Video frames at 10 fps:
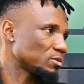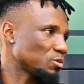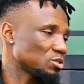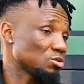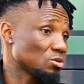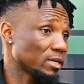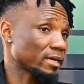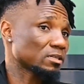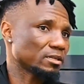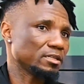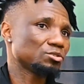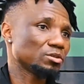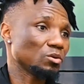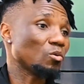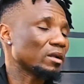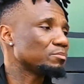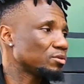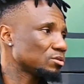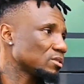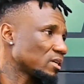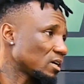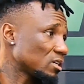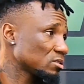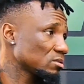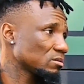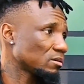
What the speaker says: There was no literally one person that I asked.